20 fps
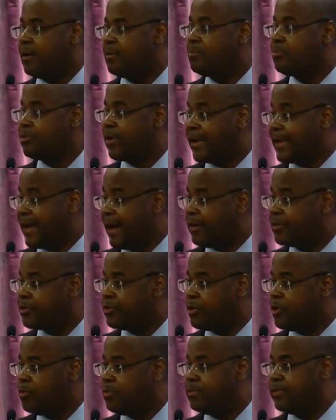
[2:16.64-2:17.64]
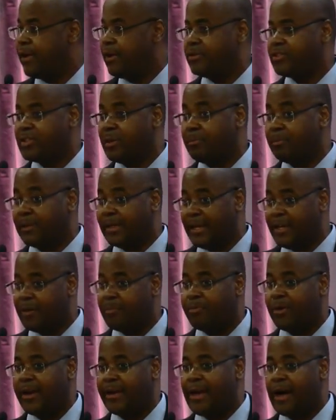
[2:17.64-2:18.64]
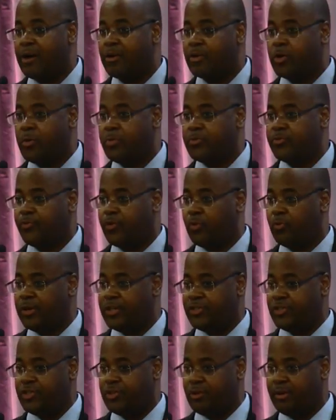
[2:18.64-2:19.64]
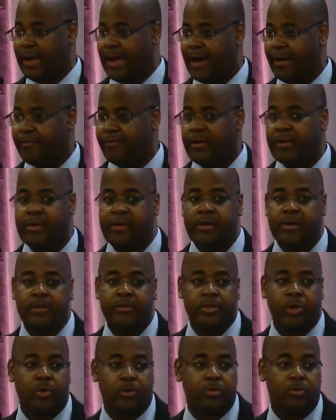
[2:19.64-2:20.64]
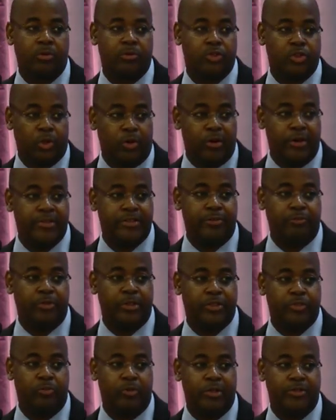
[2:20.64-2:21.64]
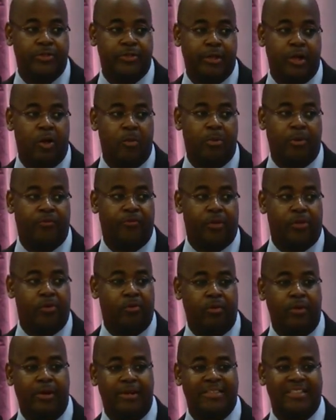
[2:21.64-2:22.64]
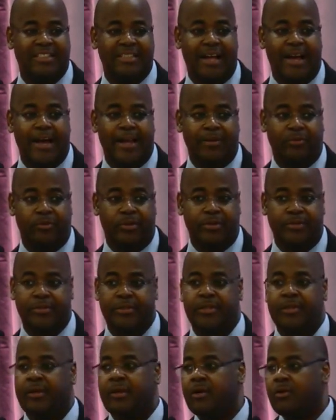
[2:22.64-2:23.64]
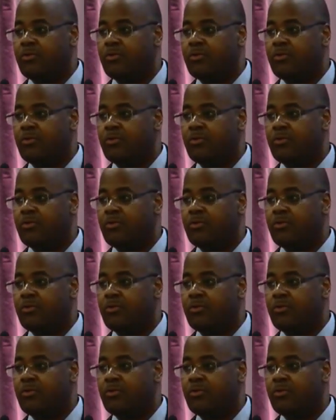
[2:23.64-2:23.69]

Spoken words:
breakout group. There are some later breakout groups for which you have total choice in which ones to go, but for the assigned ones,